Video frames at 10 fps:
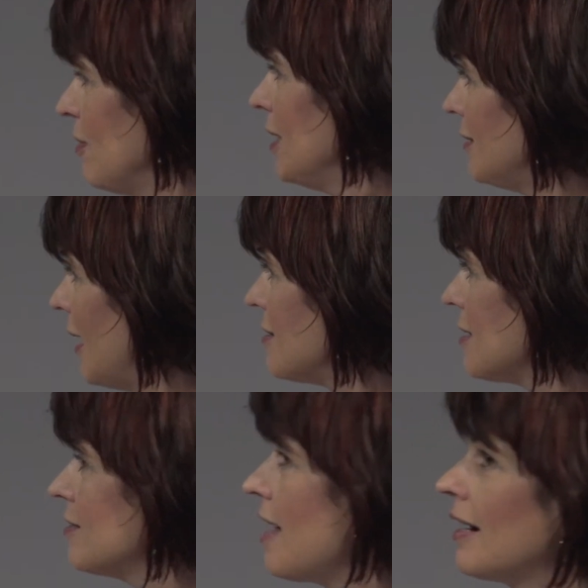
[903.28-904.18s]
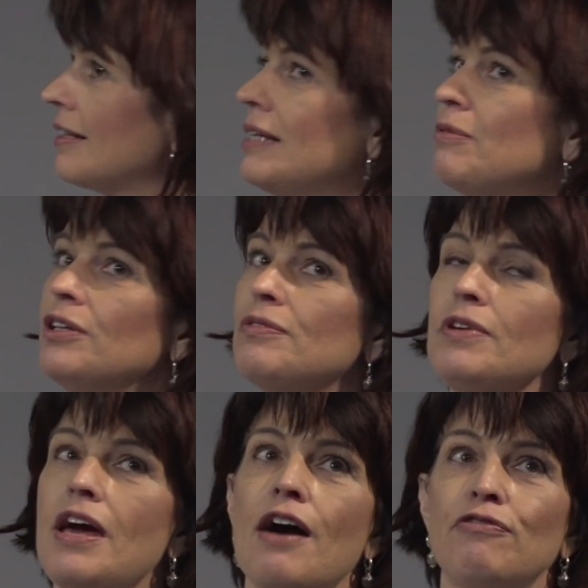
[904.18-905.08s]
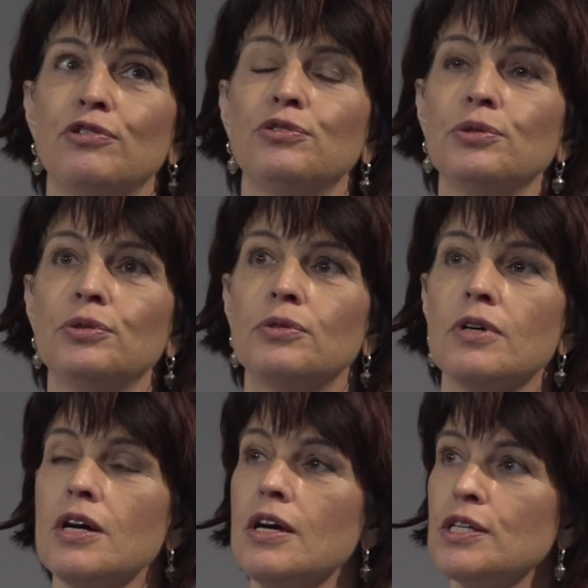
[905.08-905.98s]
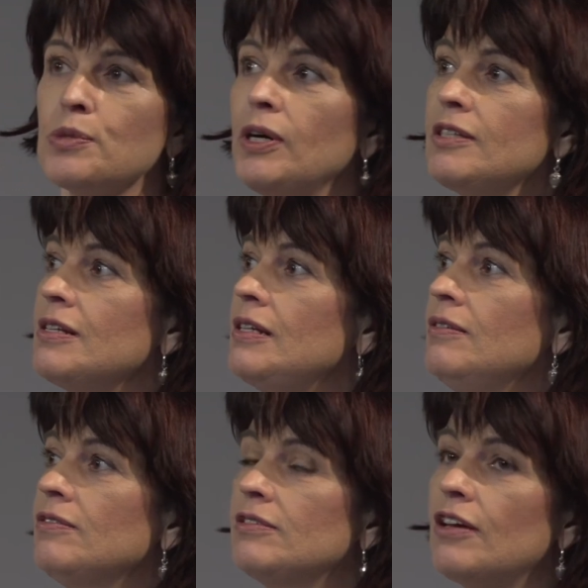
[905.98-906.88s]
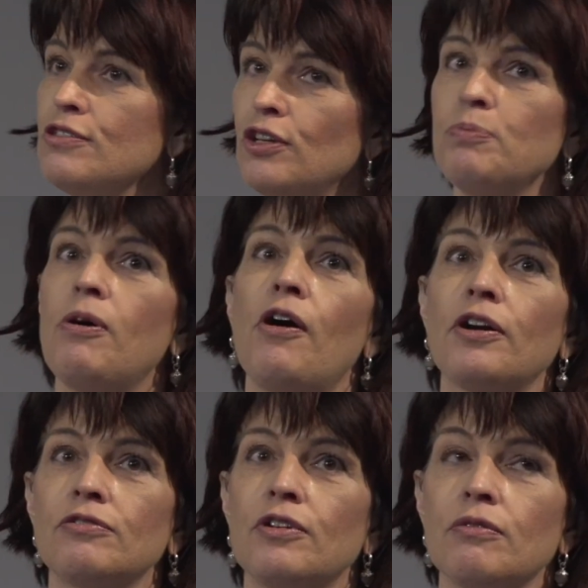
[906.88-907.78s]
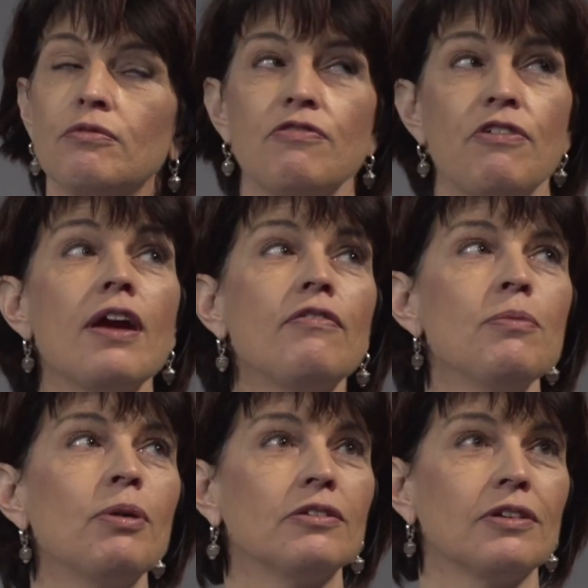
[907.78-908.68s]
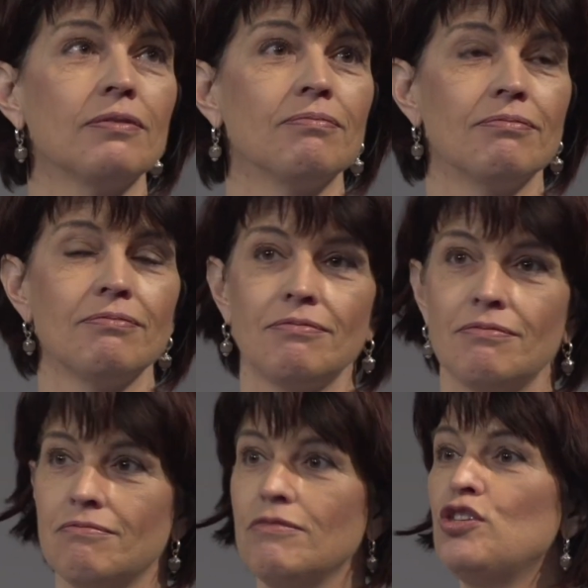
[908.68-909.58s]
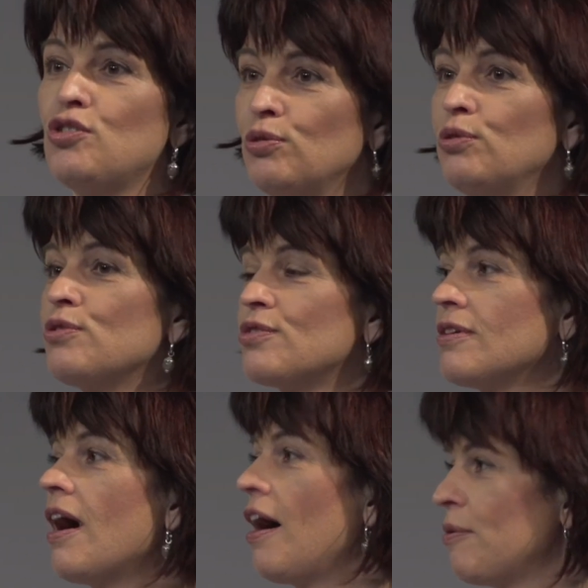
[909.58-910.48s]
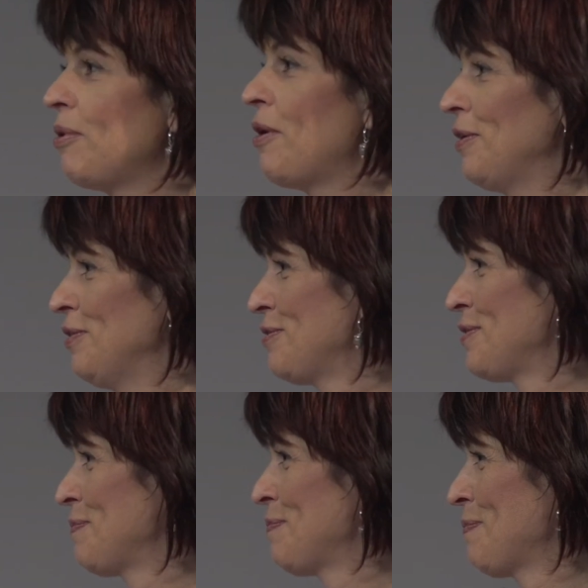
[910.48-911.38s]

think that's exactly what we have to do. Switzerland does not partner with everybody. We choose our partners.